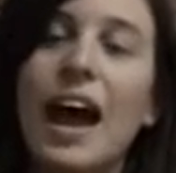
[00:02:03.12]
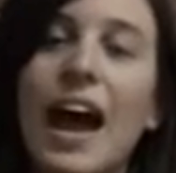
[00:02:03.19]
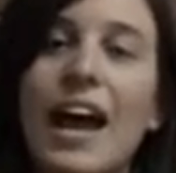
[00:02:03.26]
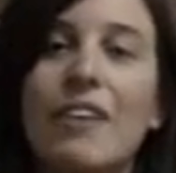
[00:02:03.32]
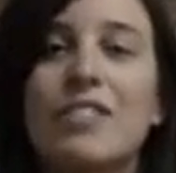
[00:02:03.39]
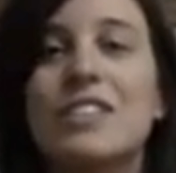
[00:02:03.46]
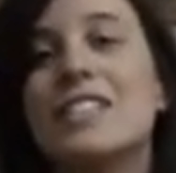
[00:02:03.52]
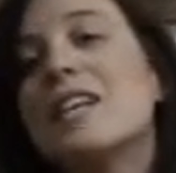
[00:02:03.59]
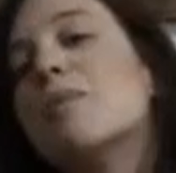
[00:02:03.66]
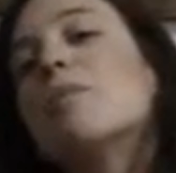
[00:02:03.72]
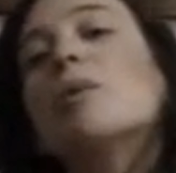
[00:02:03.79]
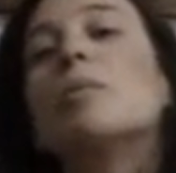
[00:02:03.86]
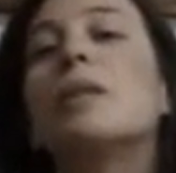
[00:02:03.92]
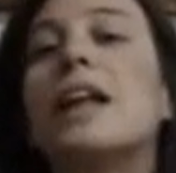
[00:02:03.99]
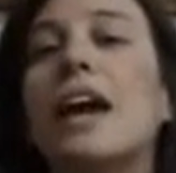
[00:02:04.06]
I have a
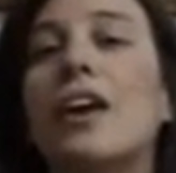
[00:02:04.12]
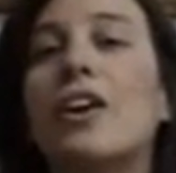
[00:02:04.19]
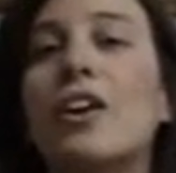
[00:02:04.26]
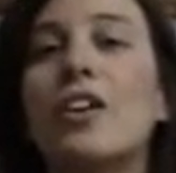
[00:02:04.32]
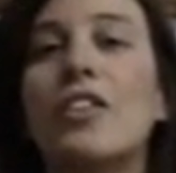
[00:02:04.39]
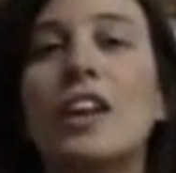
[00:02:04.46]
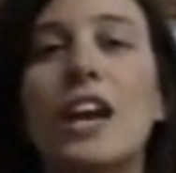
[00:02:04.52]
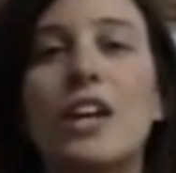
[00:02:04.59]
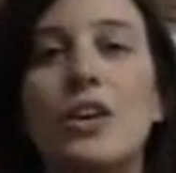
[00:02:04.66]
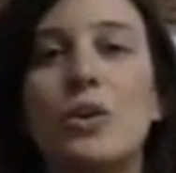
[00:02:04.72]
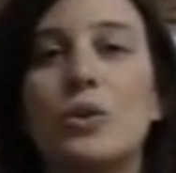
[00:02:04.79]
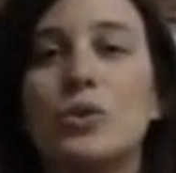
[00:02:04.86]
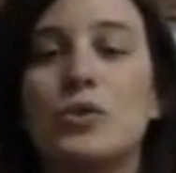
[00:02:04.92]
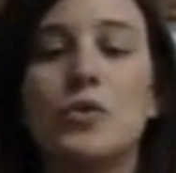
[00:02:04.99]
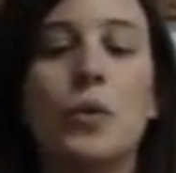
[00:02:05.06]
separate planner that I
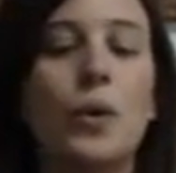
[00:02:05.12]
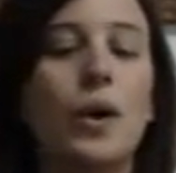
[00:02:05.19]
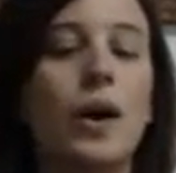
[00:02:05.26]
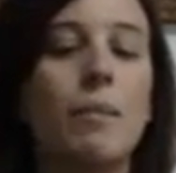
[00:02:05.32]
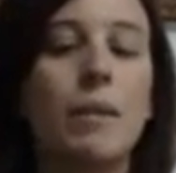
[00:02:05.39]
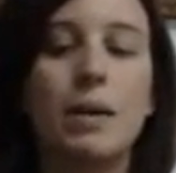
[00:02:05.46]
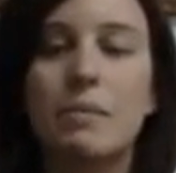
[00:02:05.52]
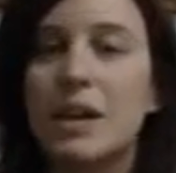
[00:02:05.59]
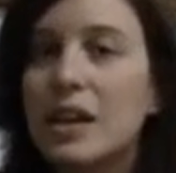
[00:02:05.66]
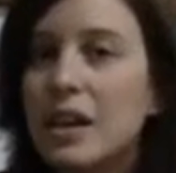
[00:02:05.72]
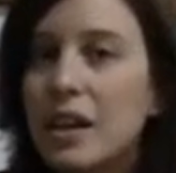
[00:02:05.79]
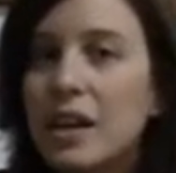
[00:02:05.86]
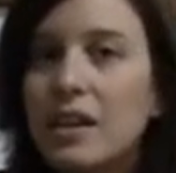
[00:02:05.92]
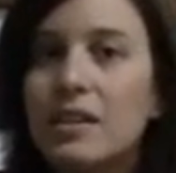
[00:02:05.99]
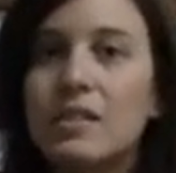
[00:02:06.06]
use for my
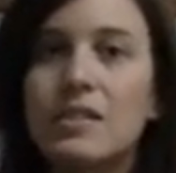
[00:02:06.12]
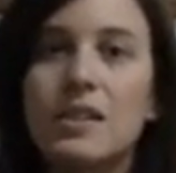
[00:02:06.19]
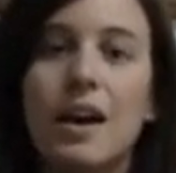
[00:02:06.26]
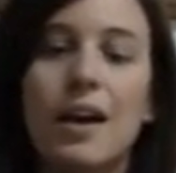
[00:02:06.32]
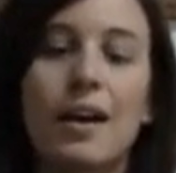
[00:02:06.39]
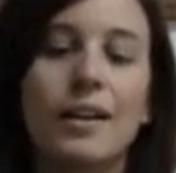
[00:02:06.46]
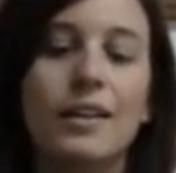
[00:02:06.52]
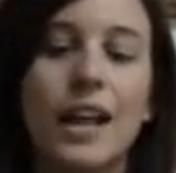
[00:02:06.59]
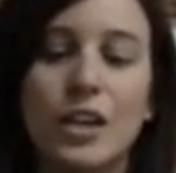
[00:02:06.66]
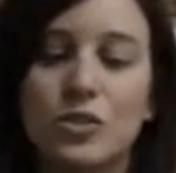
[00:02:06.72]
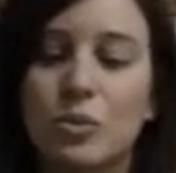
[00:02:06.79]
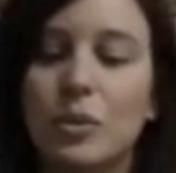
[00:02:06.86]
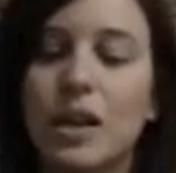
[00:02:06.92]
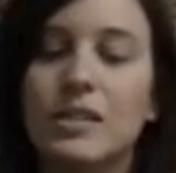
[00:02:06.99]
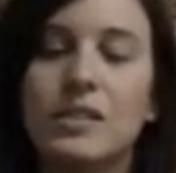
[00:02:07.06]
meetings,
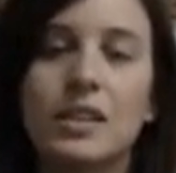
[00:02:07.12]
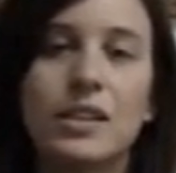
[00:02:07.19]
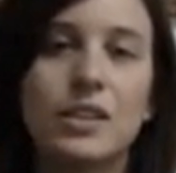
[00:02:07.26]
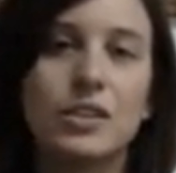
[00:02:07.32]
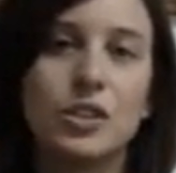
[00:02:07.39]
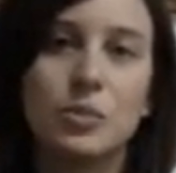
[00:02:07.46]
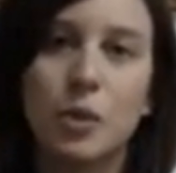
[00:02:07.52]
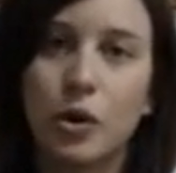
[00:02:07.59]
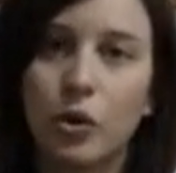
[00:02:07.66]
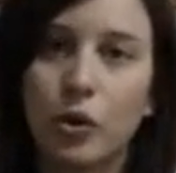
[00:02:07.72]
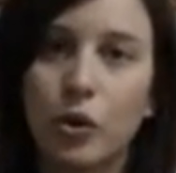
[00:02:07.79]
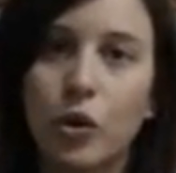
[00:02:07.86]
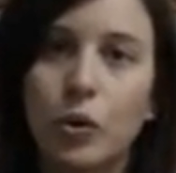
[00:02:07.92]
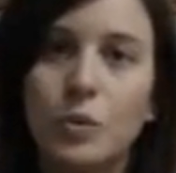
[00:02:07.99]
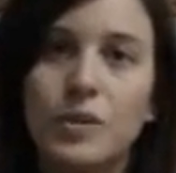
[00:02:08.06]
classroom lessons, small
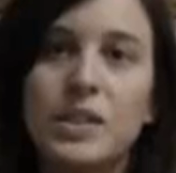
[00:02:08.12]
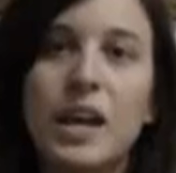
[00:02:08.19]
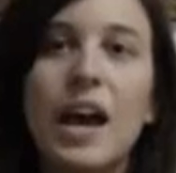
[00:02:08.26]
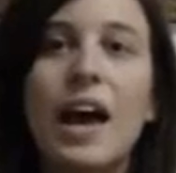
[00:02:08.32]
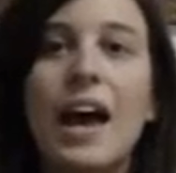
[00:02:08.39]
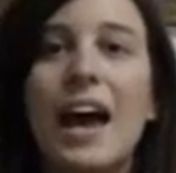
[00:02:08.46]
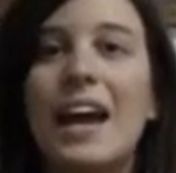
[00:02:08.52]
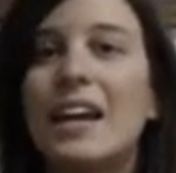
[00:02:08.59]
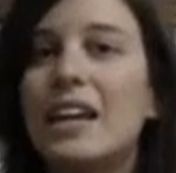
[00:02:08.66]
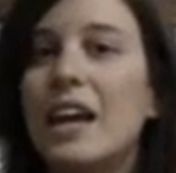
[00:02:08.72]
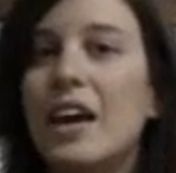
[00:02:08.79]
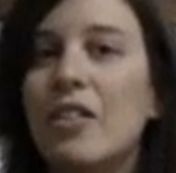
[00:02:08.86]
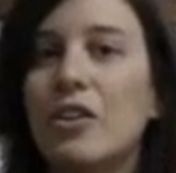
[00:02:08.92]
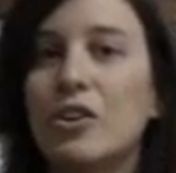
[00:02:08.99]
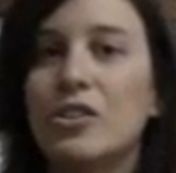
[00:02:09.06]
groups, any
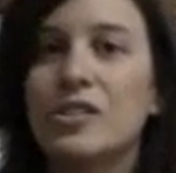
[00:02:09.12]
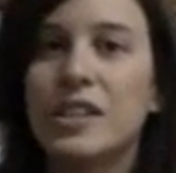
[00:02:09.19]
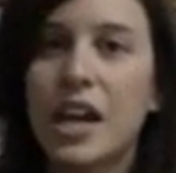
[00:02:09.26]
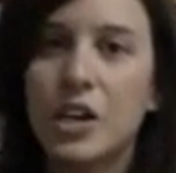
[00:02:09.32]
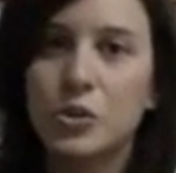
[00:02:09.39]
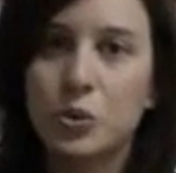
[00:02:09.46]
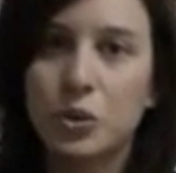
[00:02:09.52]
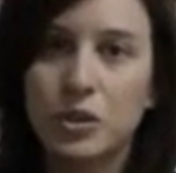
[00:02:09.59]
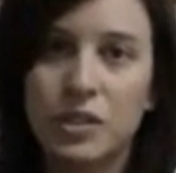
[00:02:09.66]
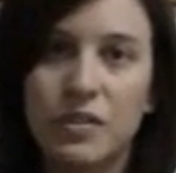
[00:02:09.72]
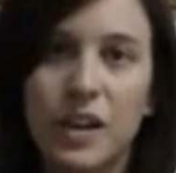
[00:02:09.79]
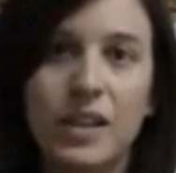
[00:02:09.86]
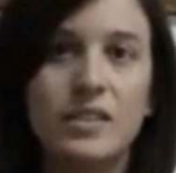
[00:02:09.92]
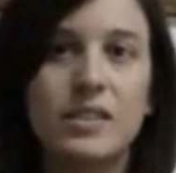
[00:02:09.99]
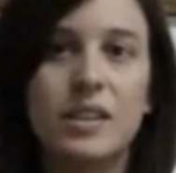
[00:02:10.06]
other scheduled
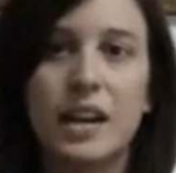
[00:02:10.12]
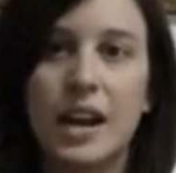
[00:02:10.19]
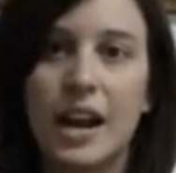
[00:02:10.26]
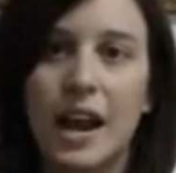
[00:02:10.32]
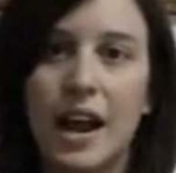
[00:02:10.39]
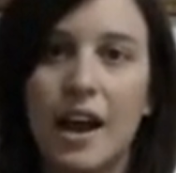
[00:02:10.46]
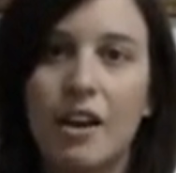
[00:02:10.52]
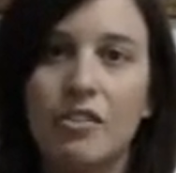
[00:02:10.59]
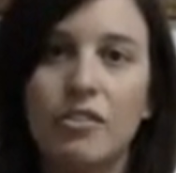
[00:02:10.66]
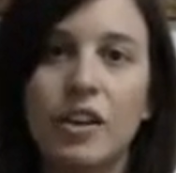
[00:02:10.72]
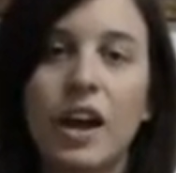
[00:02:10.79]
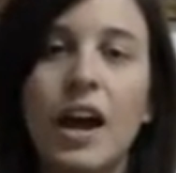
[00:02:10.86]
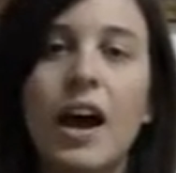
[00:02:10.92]
events that I have.